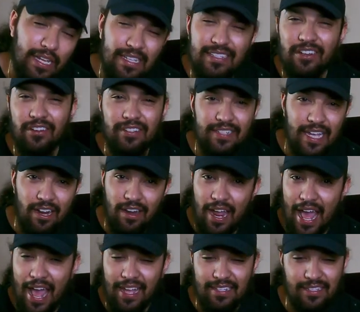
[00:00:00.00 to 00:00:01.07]
an easier container
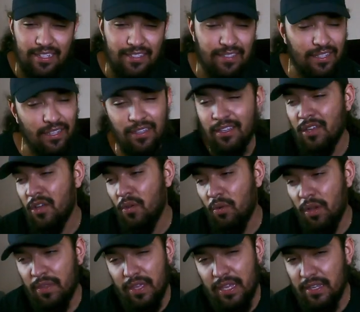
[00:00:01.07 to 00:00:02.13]
to access the
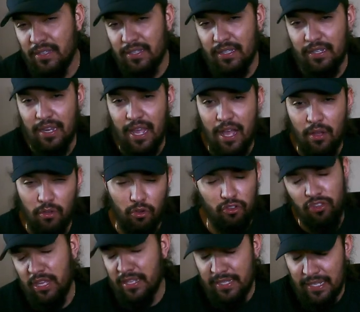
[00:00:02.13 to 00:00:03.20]
one that he's in now, or
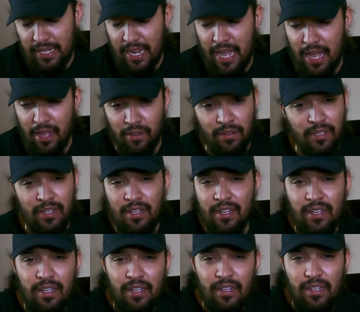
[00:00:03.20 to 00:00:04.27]
she's in now.
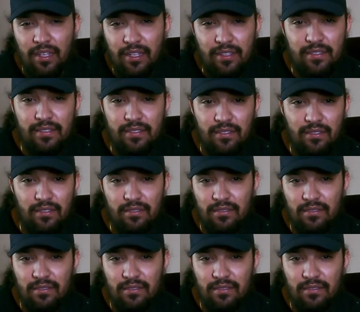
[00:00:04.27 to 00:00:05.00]
It's